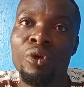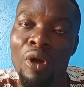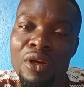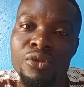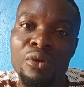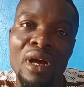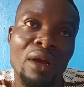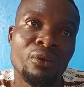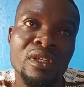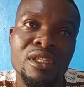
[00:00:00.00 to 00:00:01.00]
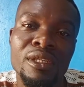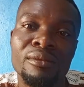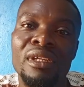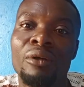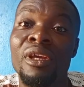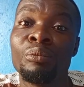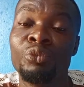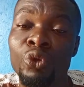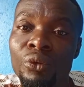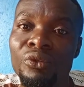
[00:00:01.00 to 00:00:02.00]
We also have received that we can
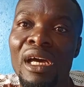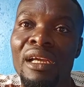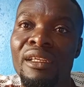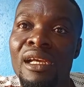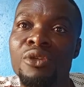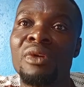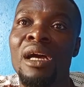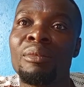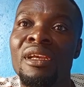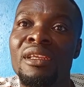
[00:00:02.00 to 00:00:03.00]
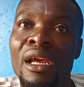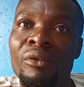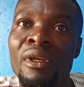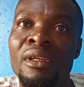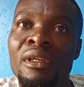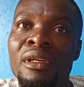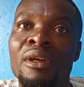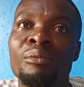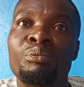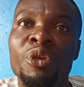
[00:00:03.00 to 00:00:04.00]
prove that yes, we have been
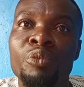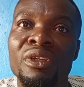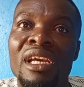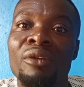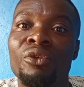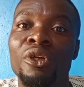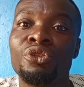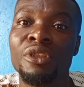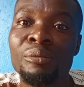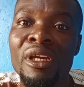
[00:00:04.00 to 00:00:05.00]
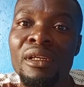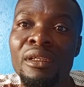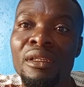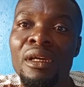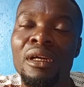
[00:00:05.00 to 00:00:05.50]
carrying people there for treatment